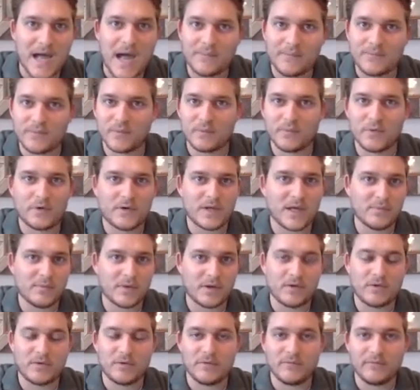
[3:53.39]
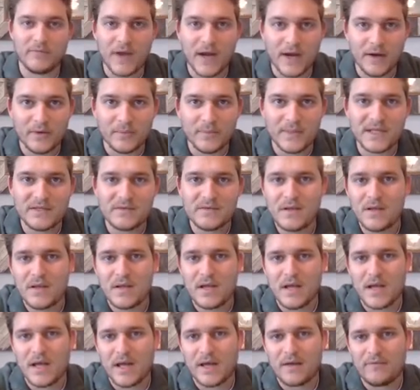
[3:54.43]
optimal chemical environment
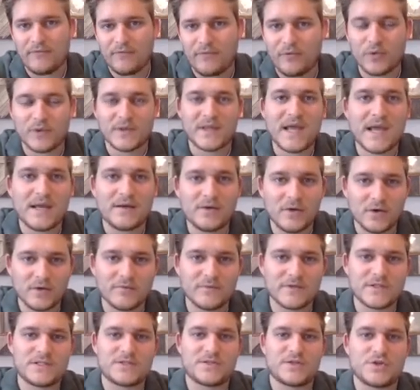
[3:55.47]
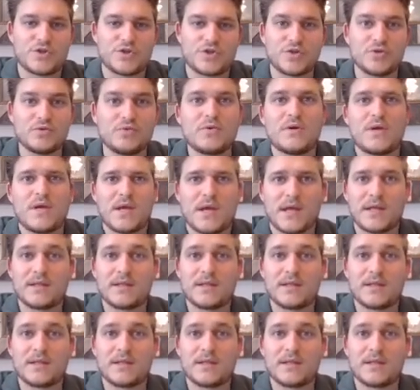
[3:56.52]
for that nervous tissue.